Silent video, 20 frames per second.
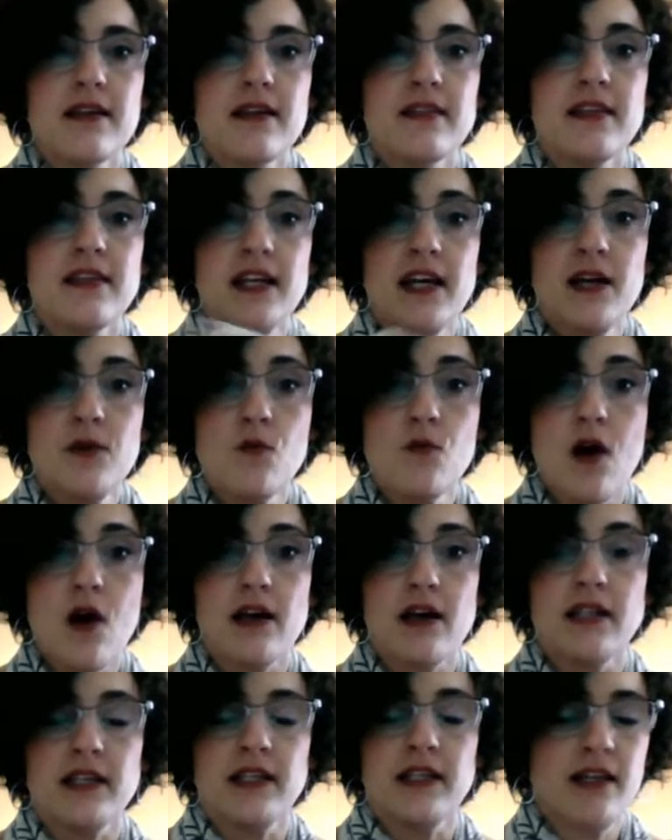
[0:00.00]
that I
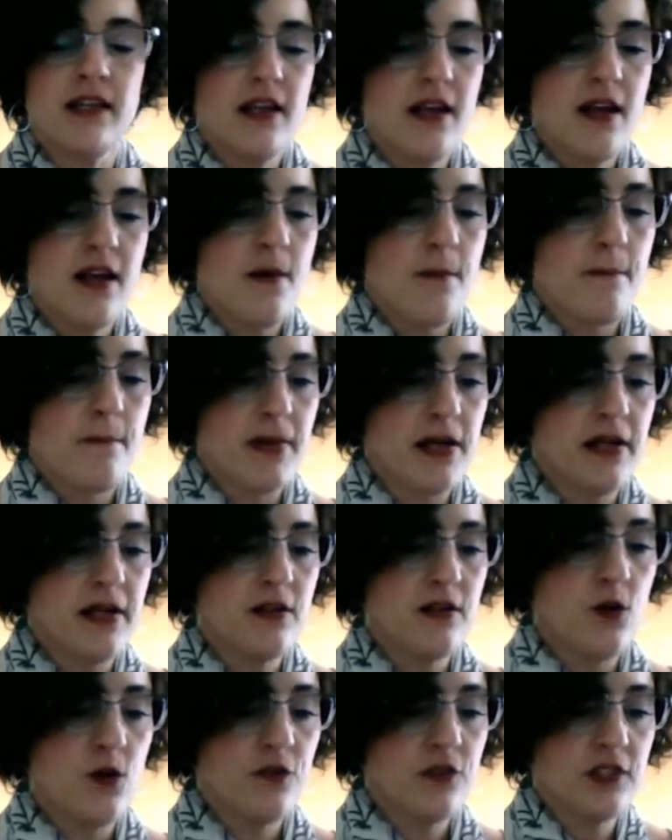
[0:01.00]
wanted, but
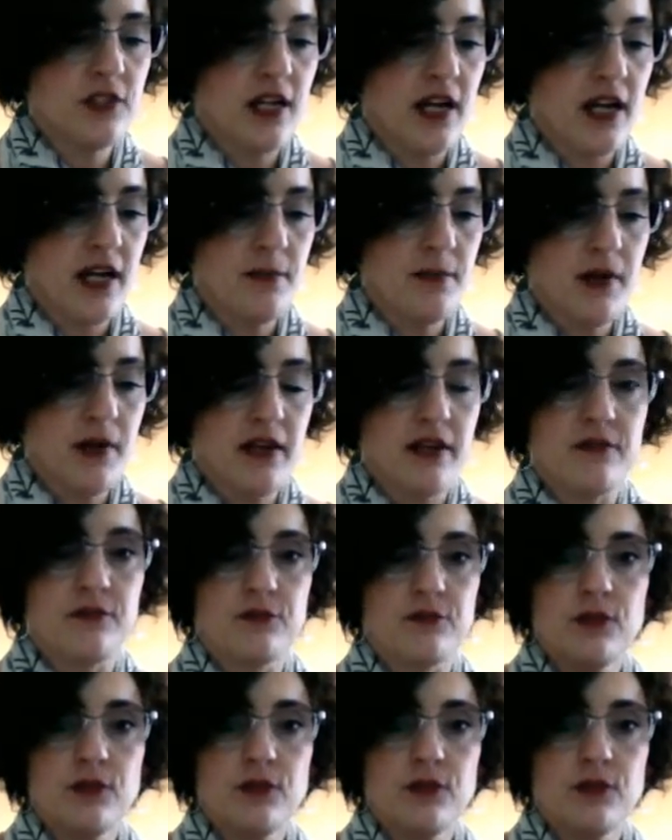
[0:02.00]
over time I have